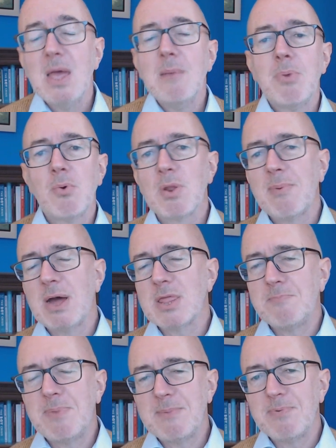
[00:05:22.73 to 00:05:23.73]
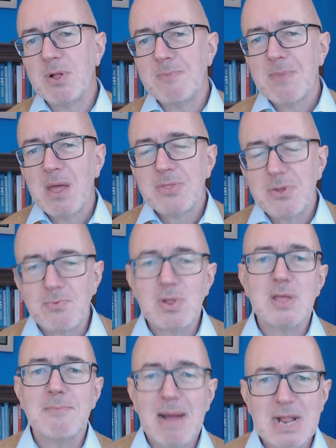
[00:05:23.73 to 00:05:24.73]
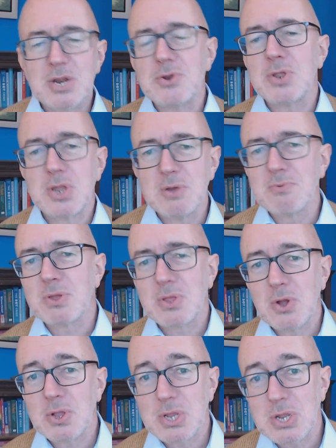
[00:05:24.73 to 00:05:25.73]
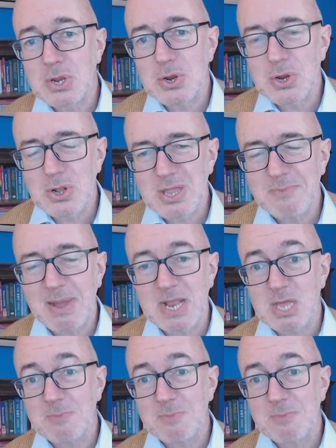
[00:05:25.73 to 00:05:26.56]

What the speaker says: But what about the people that really matter in terms of the constitutional debate?